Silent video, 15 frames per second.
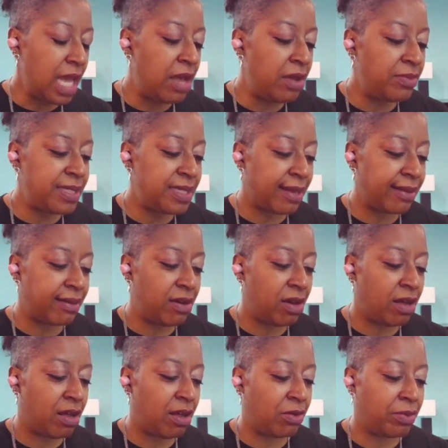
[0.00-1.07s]
I was on a
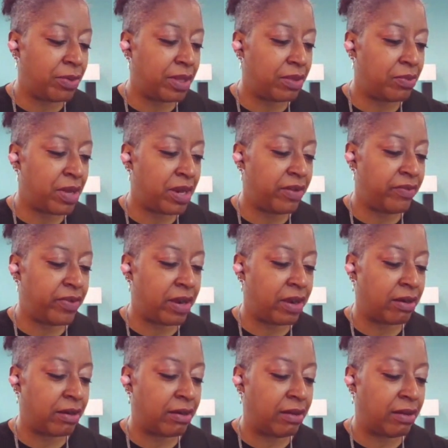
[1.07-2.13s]
call with one of
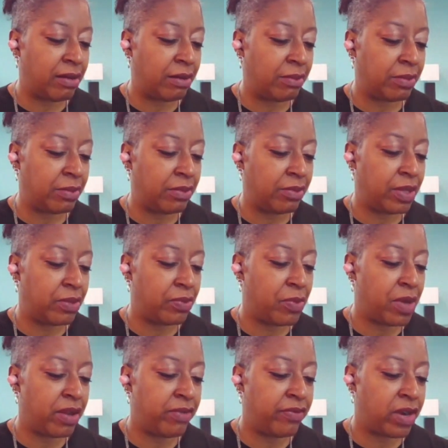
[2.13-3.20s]

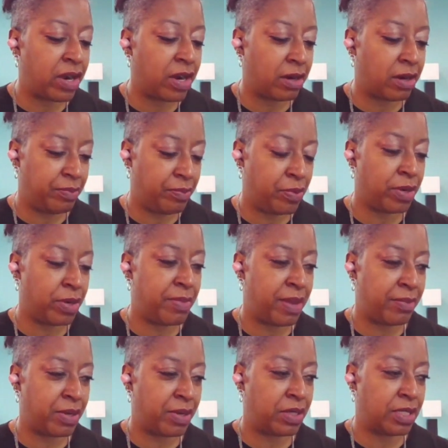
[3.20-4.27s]
our board
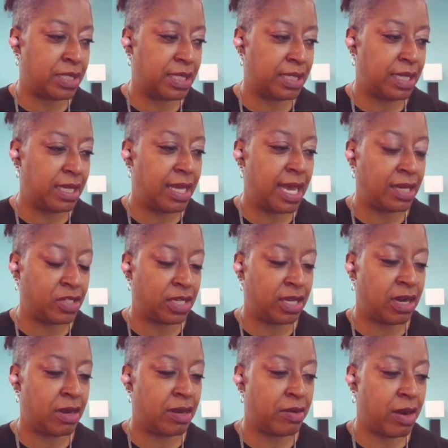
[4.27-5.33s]
members, actually
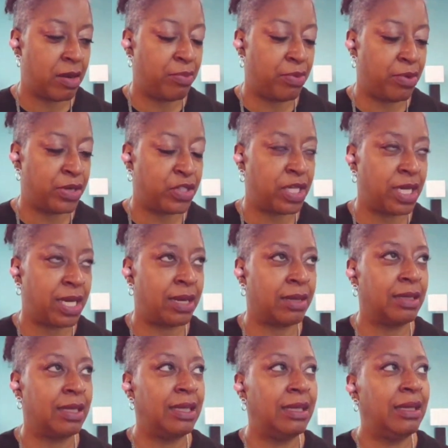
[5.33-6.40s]
our board
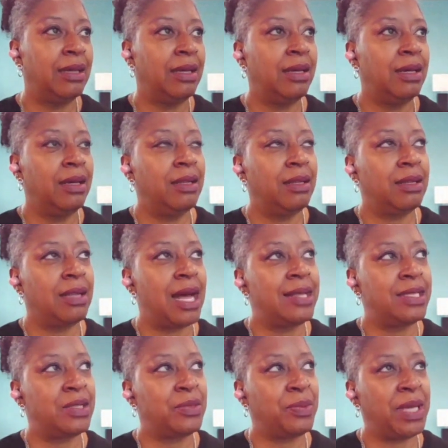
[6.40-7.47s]
chair,
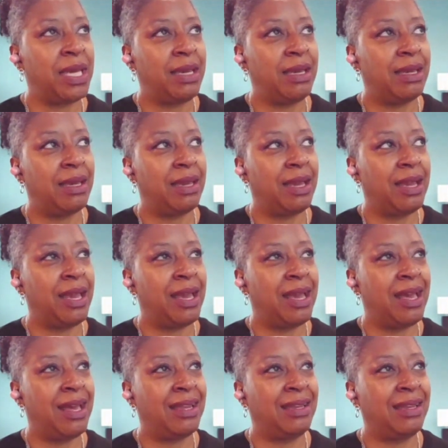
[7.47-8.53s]
last week,
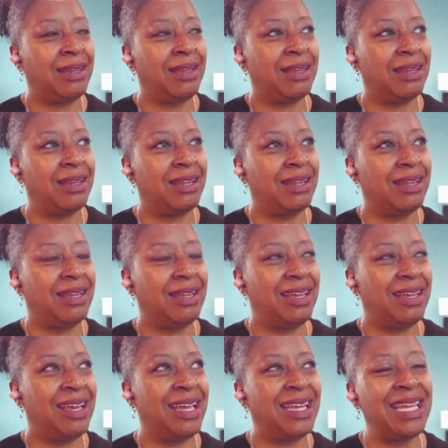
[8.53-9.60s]
and
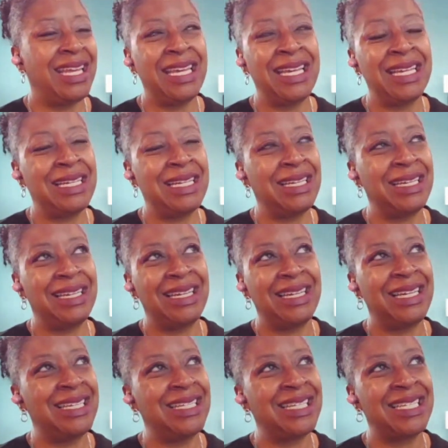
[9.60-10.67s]
he
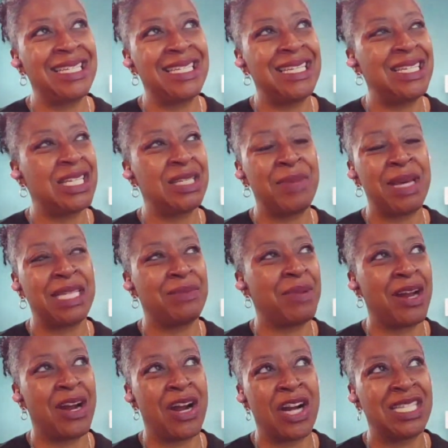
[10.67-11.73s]
just makes
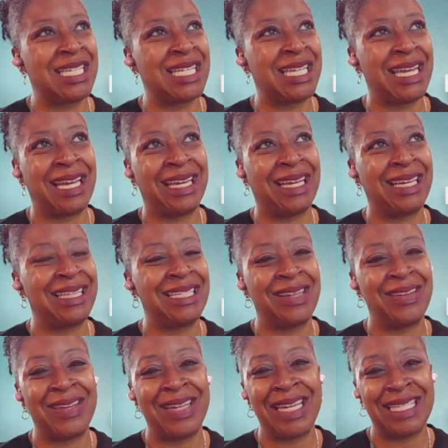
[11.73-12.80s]
my heart sing.
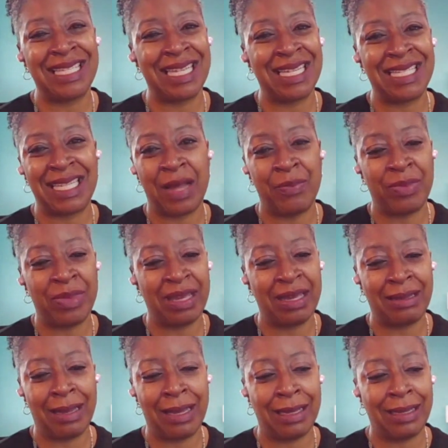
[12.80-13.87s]
So he said something
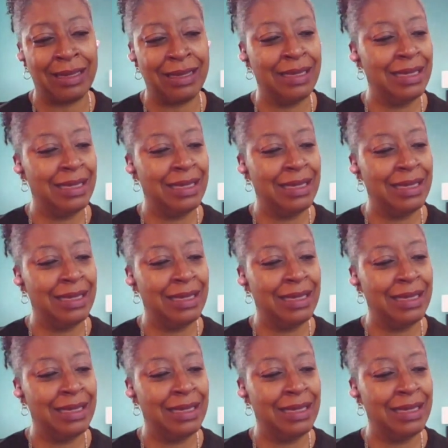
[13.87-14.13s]
like,